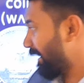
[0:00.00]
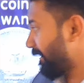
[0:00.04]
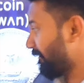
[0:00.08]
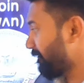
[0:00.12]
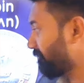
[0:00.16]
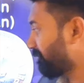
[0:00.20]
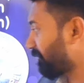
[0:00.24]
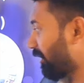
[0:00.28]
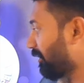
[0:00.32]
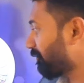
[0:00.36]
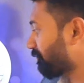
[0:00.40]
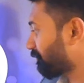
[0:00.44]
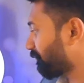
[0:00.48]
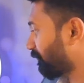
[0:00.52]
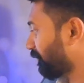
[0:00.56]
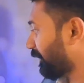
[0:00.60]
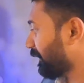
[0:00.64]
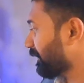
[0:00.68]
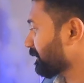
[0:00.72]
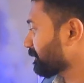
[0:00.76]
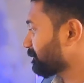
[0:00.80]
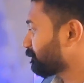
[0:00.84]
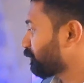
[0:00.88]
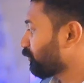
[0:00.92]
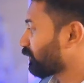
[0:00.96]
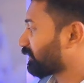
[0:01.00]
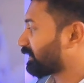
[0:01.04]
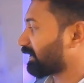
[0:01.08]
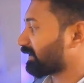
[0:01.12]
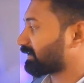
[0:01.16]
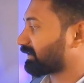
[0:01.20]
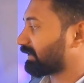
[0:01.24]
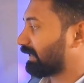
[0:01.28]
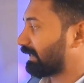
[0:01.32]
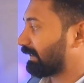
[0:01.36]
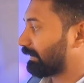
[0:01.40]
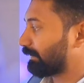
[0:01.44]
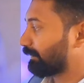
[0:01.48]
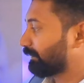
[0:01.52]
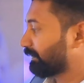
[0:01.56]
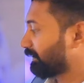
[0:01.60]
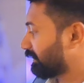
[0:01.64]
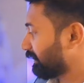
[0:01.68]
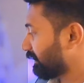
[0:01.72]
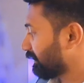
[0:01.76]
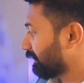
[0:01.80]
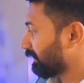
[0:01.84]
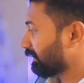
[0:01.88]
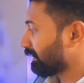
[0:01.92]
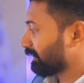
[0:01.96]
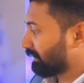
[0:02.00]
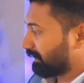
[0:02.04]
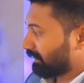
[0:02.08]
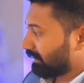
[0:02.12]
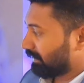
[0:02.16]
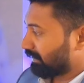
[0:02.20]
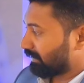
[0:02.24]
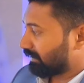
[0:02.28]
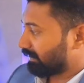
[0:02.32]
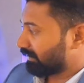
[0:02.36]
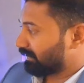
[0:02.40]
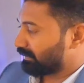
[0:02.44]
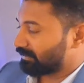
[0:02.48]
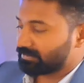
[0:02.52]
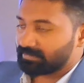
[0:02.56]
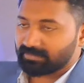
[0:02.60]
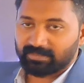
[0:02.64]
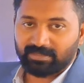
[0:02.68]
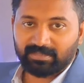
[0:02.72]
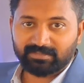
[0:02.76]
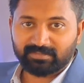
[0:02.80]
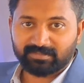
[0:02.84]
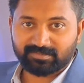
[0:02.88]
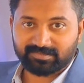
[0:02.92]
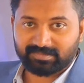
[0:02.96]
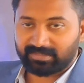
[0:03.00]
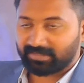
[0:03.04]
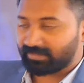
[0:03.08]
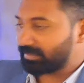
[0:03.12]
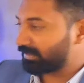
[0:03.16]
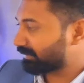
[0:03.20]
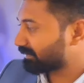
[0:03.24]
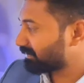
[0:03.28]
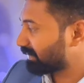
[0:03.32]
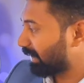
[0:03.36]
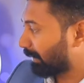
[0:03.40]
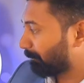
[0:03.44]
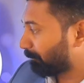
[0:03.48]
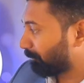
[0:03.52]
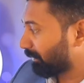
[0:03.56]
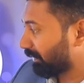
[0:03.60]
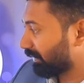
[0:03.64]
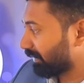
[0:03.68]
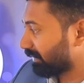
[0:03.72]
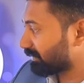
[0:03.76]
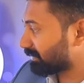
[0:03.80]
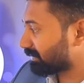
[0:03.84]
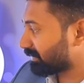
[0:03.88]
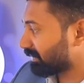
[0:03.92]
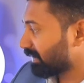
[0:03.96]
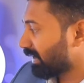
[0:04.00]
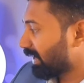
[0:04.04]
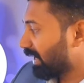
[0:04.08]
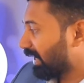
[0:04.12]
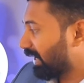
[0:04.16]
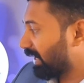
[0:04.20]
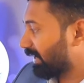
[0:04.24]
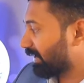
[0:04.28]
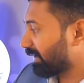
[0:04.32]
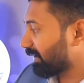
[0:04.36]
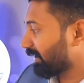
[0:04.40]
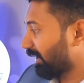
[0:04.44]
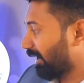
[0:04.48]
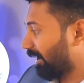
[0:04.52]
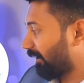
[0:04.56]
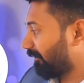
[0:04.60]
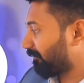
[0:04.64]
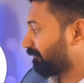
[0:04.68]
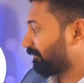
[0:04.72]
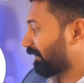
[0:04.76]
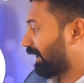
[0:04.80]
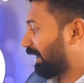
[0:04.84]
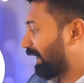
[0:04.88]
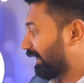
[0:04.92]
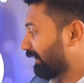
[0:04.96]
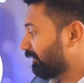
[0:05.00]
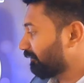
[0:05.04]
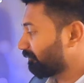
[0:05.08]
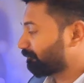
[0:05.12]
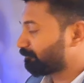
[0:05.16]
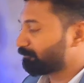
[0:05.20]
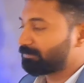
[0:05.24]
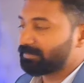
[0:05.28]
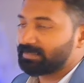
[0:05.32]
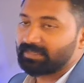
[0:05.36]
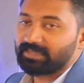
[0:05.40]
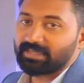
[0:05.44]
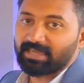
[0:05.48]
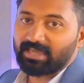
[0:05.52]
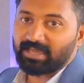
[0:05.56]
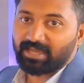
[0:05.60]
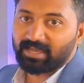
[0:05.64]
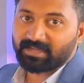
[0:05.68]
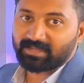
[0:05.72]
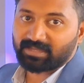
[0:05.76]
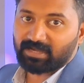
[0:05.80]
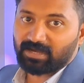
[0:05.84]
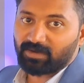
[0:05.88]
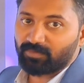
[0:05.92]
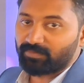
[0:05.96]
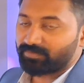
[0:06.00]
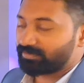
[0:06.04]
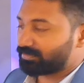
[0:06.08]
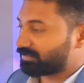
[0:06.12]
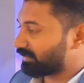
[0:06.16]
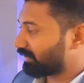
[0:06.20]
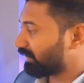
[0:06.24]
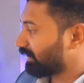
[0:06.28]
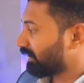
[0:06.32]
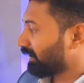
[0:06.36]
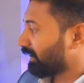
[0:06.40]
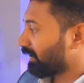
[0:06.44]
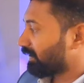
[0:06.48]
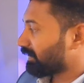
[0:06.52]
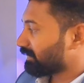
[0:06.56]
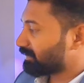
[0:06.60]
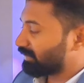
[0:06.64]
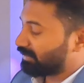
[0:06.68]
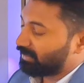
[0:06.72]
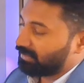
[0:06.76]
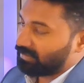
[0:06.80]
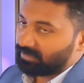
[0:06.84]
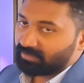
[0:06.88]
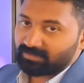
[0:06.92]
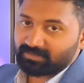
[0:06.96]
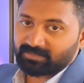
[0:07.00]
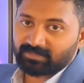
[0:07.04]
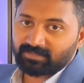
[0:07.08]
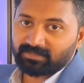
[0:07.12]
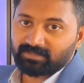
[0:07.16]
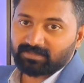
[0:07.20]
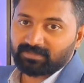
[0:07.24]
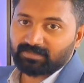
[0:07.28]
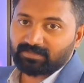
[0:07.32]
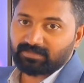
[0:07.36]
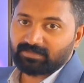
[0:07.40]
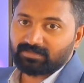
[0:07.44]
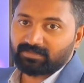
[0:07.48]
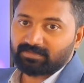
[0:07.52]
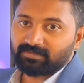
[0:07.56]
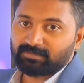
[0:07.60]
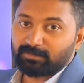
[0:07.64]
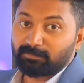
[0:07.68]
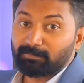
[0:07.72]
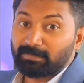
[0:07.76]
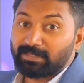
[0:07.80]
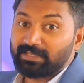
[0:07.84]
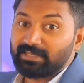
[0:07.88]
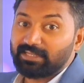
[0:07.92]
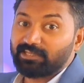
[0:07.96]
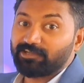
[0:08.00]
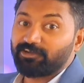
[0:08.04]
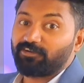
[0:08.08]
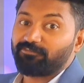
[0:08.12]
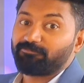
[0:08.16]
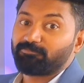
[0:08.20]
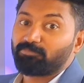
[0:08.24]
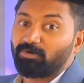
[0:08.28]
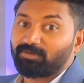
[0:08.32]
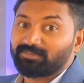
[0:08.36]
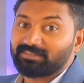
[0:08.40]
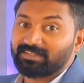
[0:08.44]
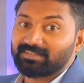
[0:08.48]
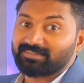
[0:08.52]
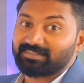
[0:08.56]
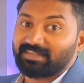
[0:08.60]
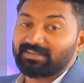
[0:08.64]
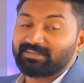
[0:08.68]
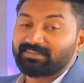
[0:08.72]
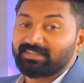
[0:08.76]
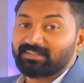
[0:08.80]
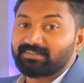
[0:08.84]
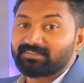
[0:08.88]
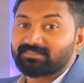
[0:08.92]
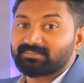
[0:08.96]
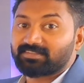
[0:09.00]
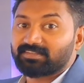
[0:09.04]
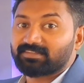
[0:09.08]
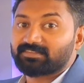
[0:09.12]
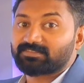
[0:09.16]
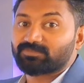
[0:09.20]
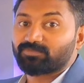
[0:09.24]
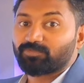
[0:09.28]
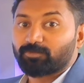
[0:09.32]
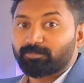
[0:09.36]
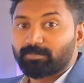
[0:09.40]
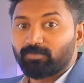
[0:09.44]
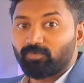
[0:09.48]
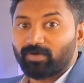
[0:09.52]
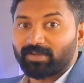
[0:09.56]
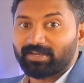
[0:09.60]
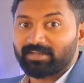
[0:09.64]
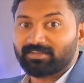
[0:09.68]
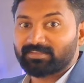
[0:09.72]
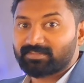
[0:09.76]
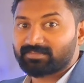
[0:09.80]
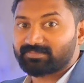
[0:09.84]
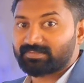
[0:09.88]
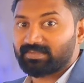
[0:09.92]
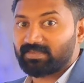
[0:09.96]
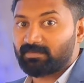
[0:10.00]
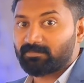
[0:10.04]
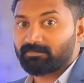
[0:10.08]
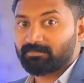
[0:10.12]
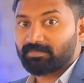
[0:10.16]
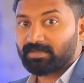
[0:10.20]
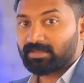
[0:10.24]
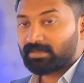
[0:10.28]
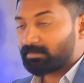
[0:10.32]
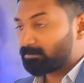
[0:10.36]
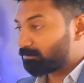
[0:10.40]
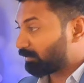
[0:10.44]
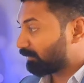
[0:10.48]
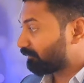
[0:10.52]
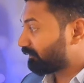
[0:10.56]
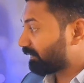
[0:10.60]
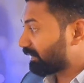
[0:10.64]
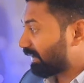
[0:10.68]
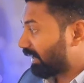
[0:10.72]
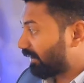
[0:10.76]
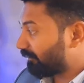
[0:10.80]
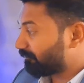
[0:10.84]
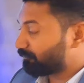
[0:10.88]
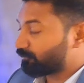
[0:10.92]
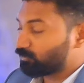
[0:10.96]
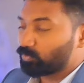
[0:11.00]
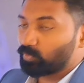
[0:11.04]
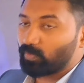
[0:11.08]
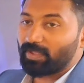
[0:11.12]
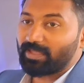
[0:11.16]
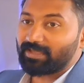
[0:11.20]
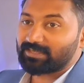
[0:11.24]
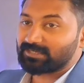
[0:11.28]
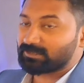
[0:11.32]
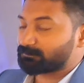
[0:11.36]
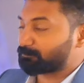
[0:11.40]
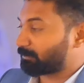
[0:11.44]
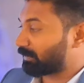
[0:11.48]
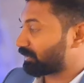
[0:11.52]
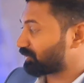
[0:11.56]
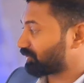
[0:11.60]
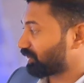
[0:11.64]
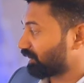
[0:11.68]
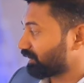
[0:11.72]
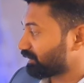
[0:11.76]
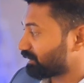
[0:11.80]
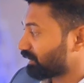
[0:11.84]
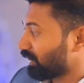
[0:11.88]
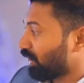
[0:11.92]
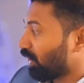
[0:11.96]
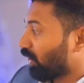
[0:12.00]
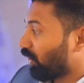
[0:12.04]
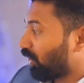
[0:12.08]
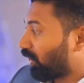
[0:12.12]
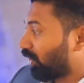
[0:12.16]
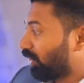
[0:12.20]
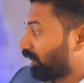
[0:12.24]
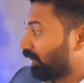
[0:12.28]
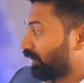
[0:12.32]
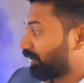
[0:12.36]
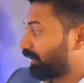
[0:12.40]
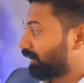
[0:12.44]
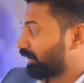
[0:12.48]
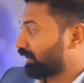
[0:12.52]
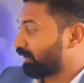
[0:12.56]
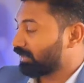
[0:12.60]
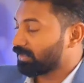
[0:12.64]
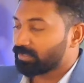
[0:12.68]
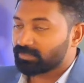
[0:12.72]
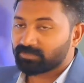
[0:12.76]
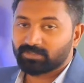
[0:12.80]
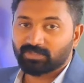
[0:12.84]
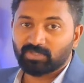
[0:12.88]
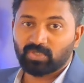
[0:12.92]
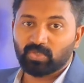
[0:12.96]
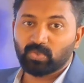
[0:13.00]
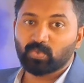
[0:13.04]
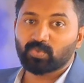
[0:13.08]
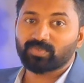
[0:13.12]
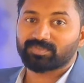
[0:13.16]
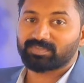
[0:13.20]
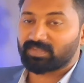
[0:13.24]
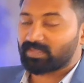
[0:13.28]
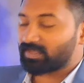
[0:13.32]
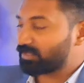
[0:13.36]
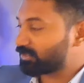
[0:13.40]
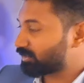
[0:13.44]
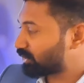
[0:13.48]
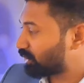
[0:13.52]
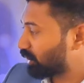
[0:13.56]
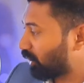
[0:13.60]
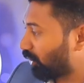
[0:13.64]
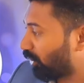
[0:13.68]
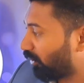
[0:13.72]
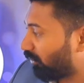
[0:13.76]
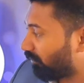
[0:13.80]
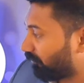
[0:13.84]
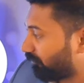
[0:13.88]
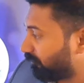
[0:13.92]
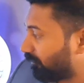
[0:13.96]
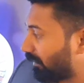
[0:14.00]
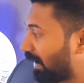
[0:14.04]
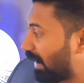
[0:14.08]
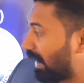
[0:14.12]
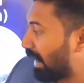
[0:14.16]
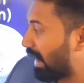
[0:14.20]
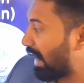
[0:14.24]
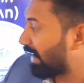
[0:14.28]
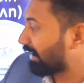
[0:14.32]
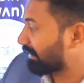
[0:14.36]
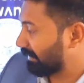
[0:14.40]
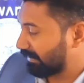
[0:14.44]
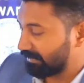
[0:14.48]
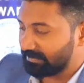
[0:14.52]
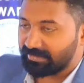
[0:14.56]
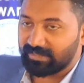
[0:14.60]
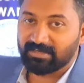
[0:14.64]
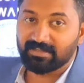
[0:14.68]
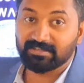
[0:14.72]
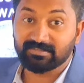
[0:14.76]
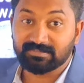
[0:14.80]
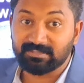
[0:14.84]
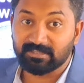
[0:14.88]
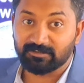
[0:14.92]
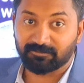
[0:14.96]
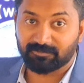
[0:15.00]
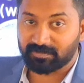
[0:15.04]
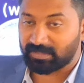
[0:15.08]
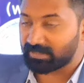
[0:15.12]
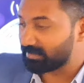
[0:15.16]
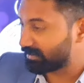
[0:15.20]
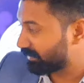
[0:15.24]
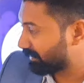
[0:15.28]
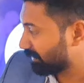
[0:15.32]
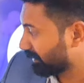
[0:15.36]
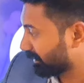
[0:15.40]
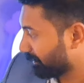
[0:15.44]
have a Facebook account, and the second example is I have an FB account. See, the meaning of both the sentences would be one and the same, but we have two expressions, or the usage of article is different